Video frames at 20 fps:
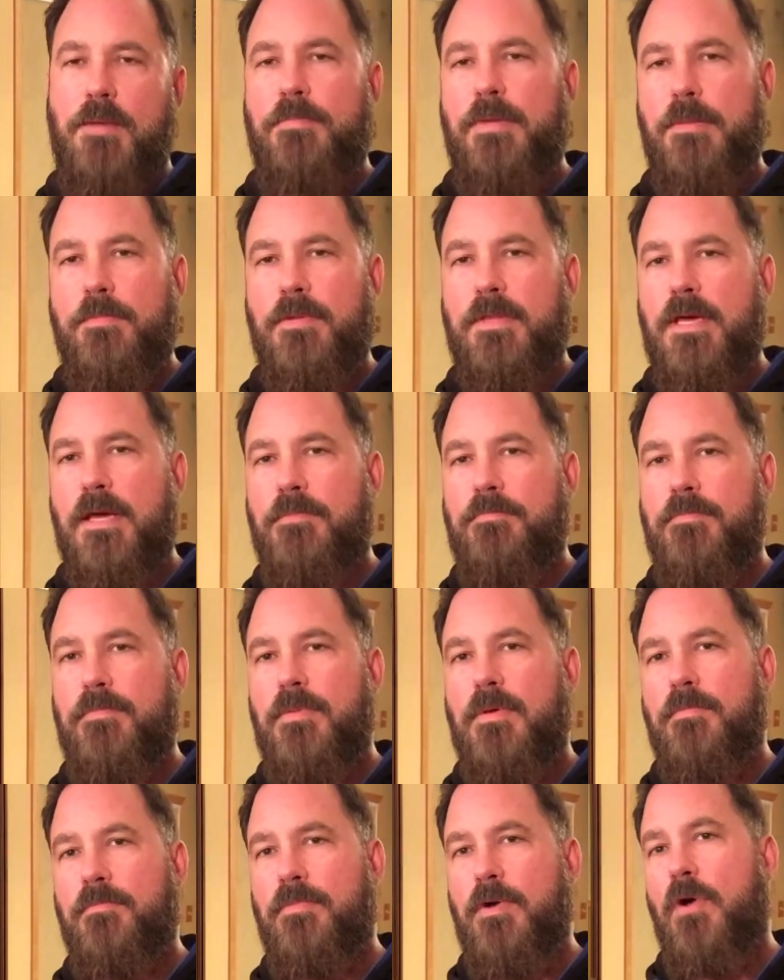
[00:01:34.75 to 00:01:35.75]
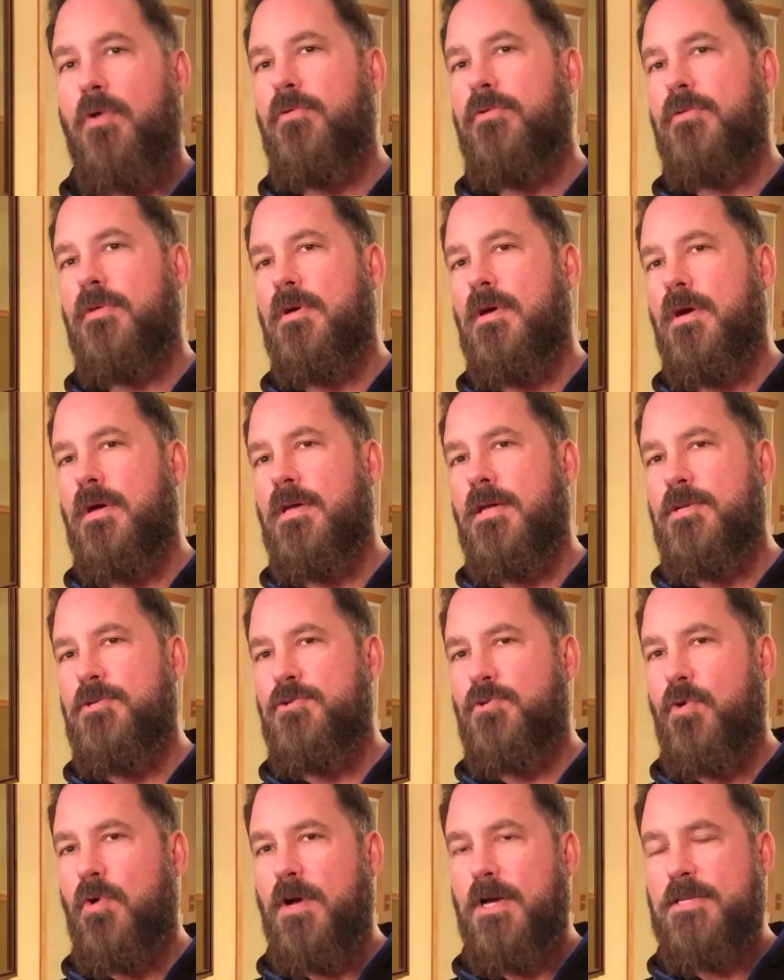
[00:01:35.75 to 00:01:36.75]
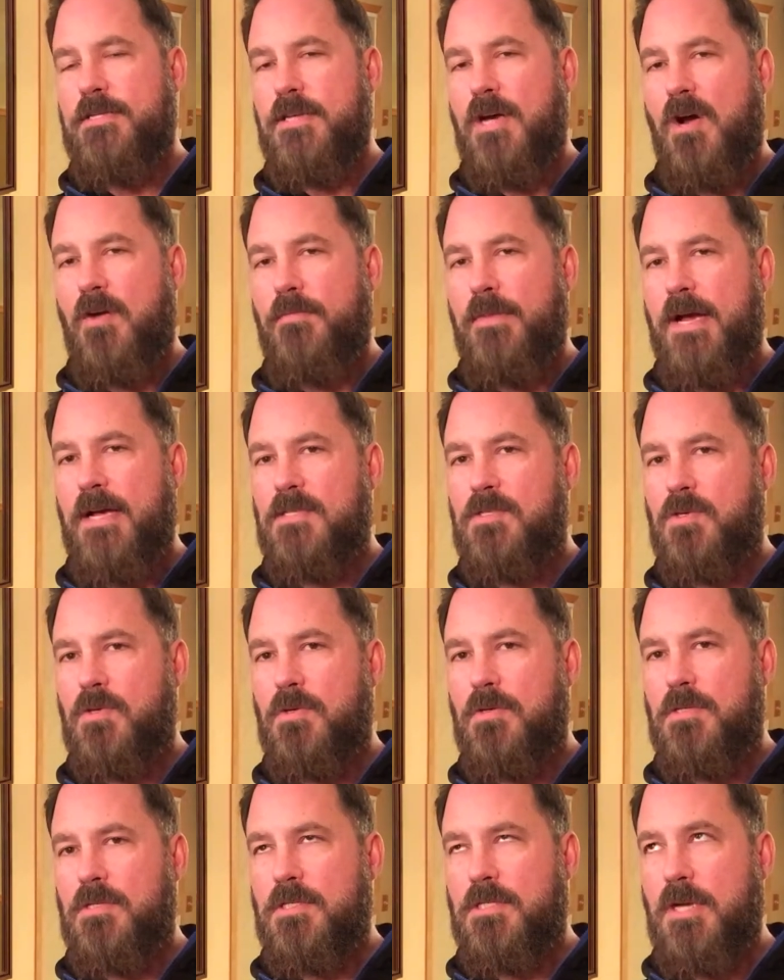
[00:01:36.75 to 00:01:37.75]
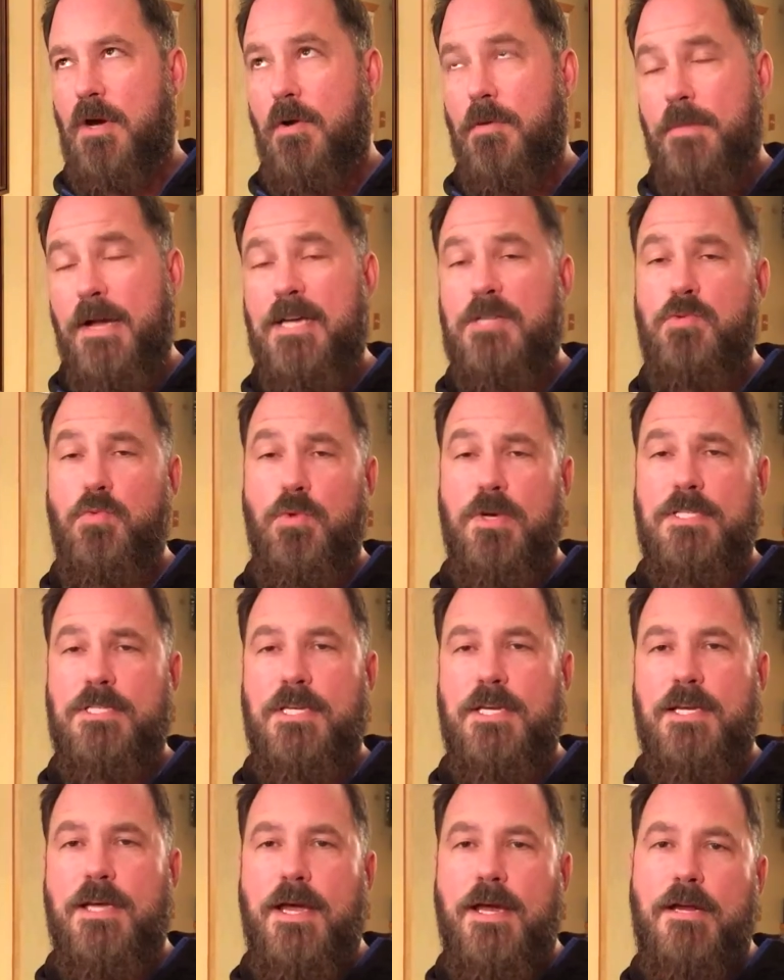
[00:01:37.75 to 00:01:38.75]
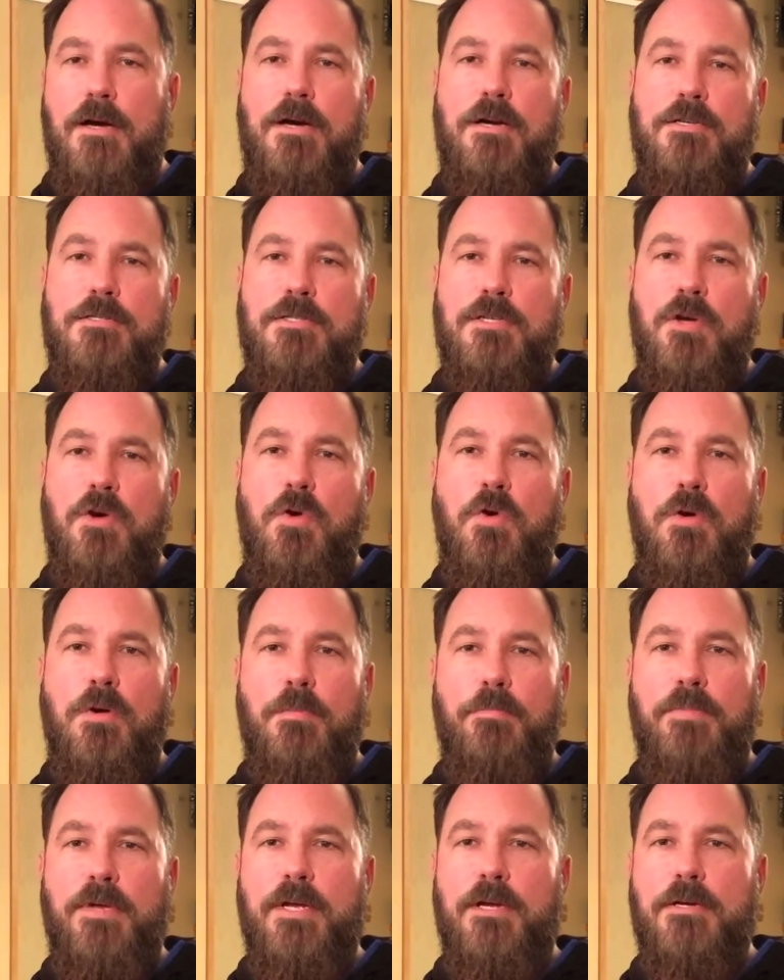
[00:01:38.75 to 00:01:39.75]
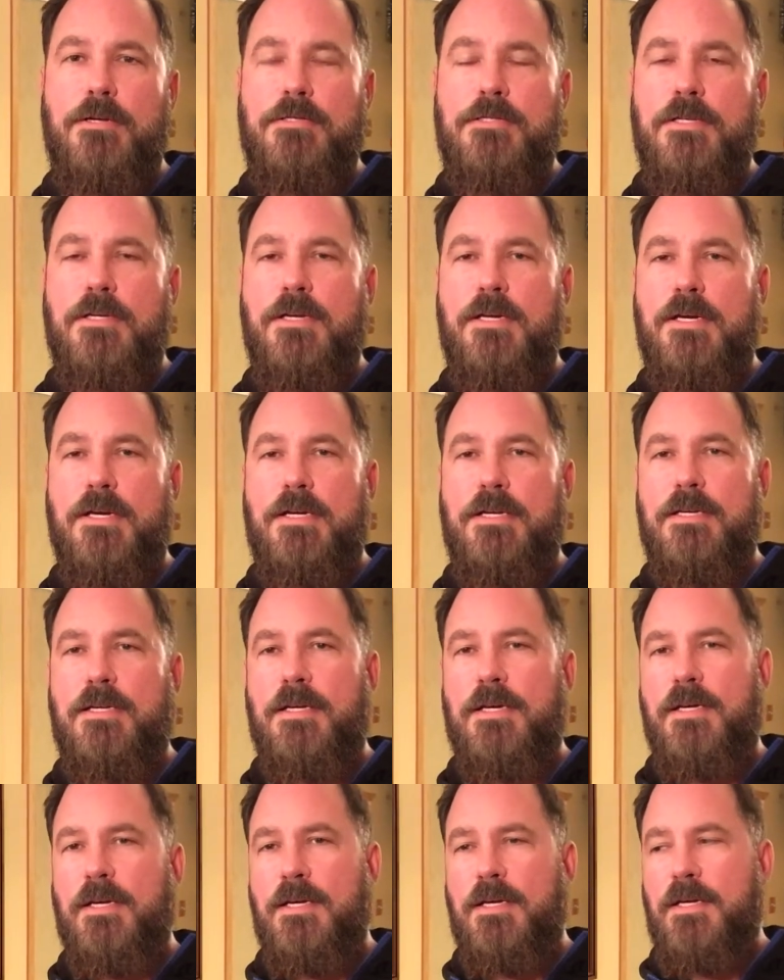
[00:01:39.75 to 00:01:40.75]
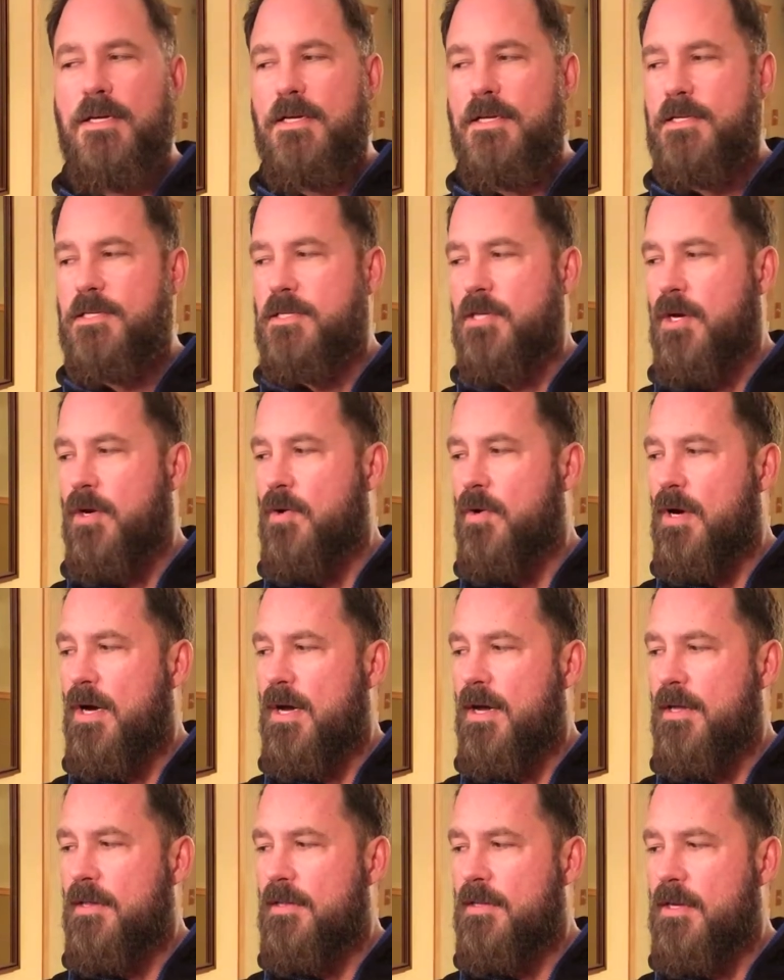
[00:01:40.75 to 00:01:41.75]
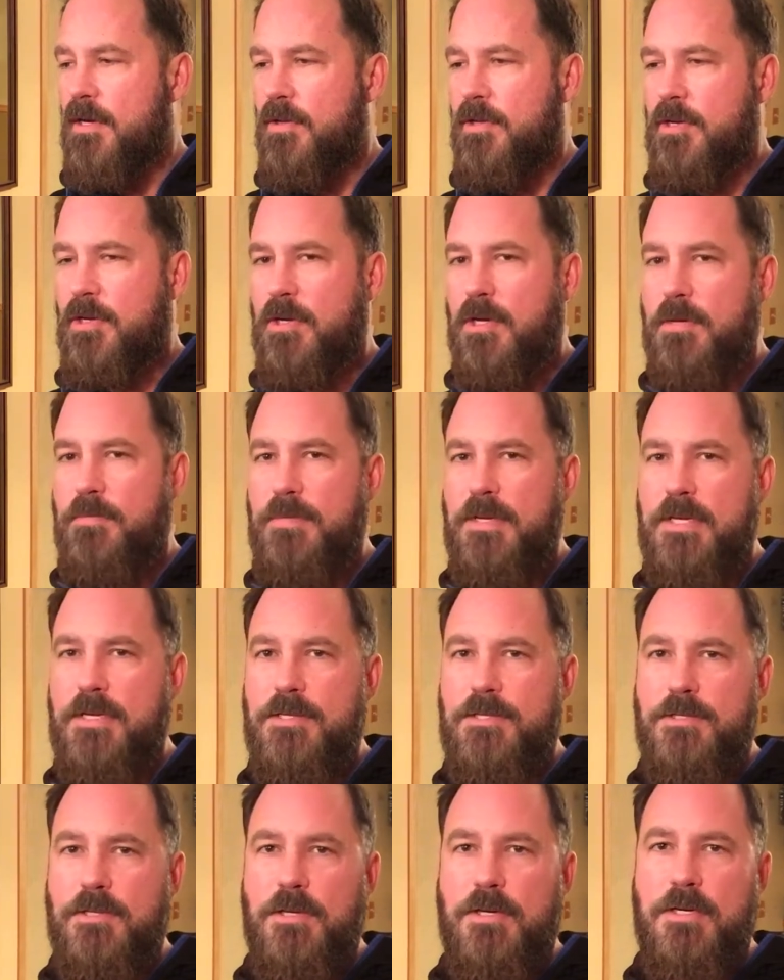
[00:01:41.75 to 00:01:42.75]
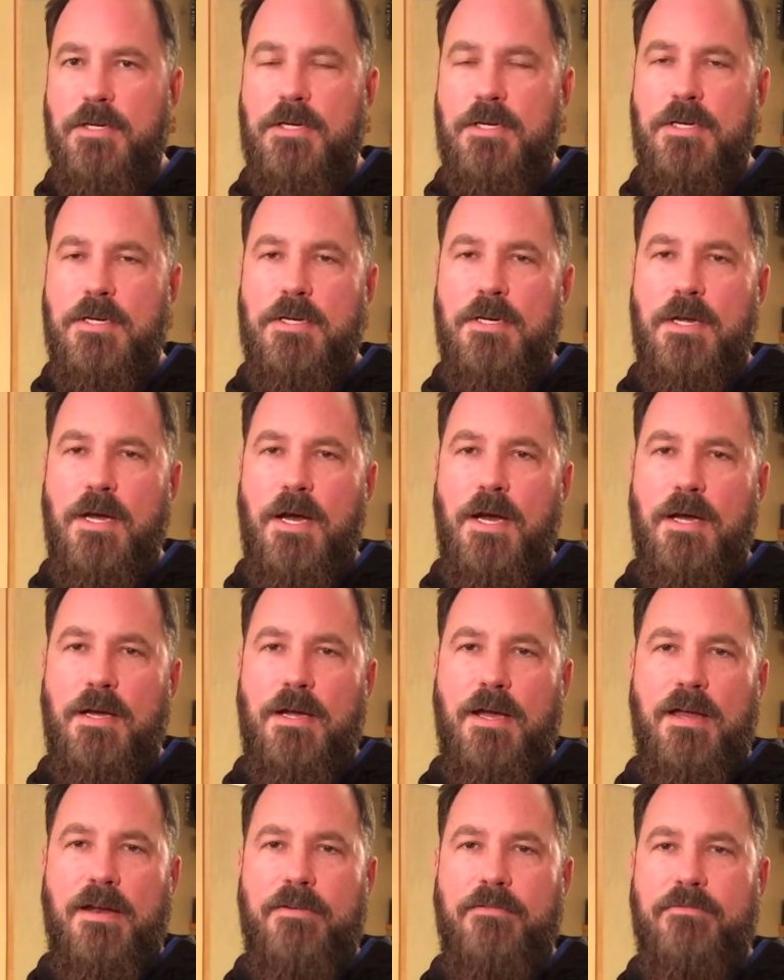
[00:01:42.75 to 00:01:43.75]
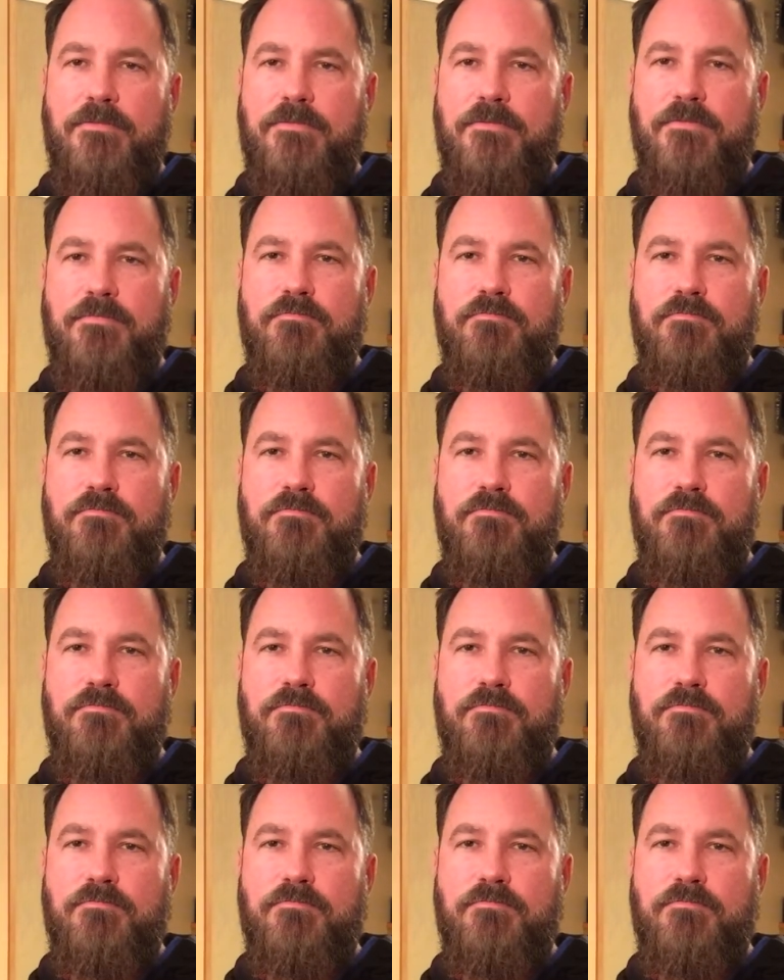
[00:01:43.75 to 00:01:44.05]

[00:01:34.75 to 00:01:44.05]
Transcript: people that both enjoy sour mash whiskey and also beers. And so there could be certain kind of